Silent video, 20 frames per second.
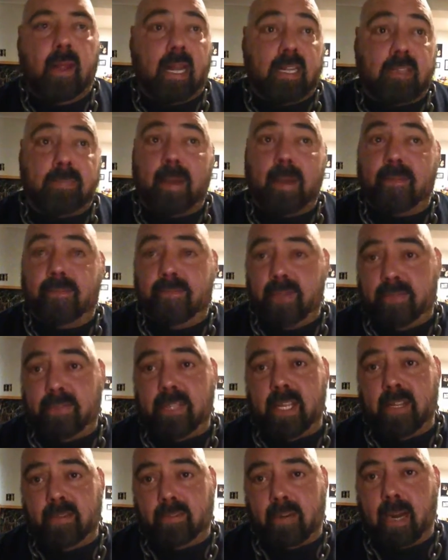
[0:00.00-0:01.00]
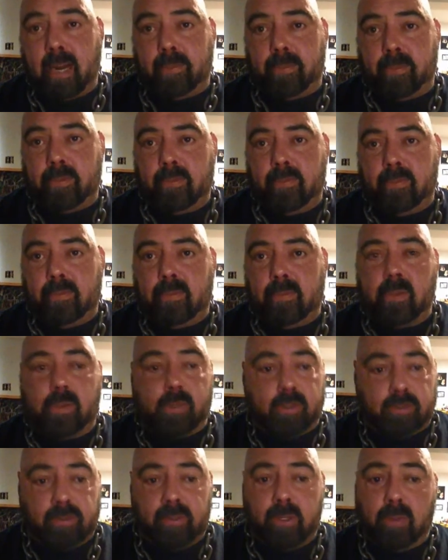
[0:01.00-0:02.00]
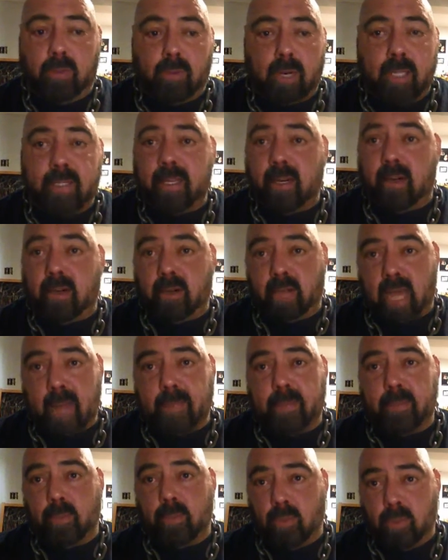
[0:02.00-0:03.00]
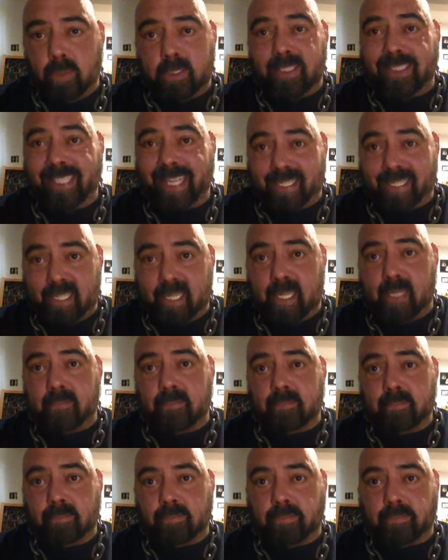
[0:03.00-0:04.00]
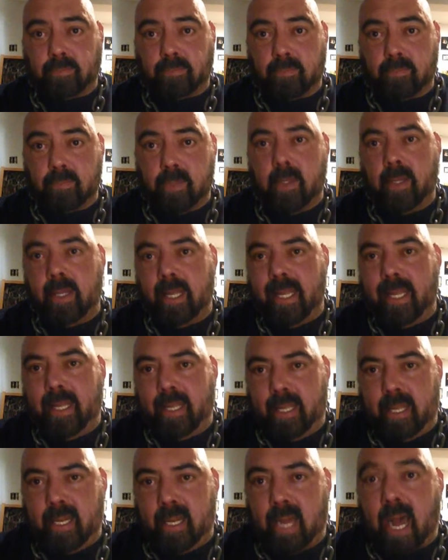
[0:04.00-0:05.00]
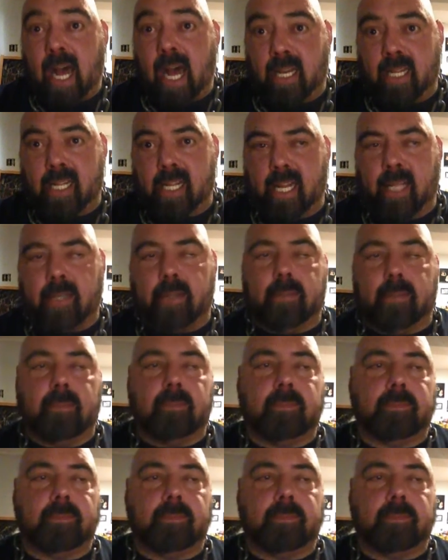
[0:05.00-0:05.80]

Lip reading: That's about 15 reps. So you're still right there in optimal, which is 18 in Ollie land.